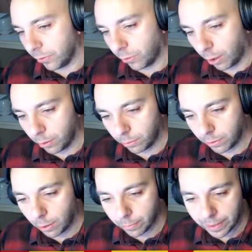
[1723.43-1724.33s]
so
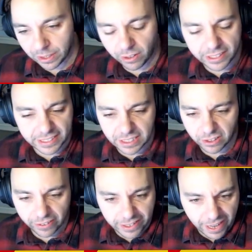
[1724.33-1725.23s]
that would be nineteen
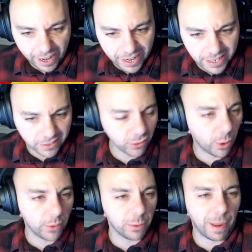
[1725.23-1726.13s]
ninety-eight, so
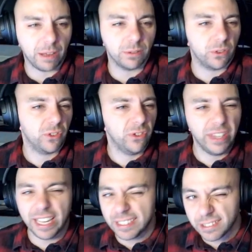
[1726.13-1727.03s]
I was about
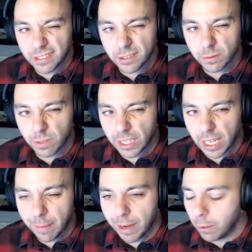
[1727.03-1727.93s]
six when it
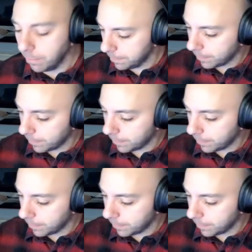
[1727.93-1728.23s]
came out,